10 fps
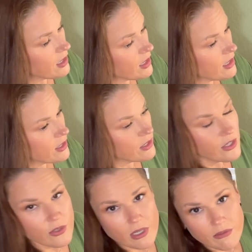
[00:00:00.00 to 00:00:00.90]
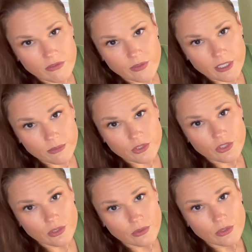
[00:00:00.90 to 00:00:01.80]
You have the freedom to
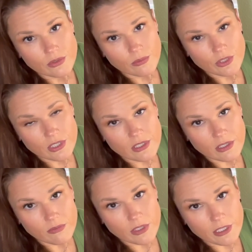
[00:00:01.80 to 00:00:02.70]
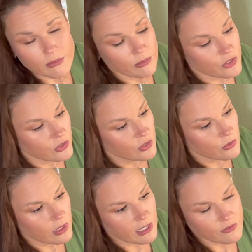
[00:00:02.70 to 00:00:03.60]
choose, which is lovely, but you do
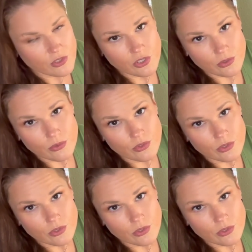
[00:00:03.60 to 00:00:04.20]
have to choose.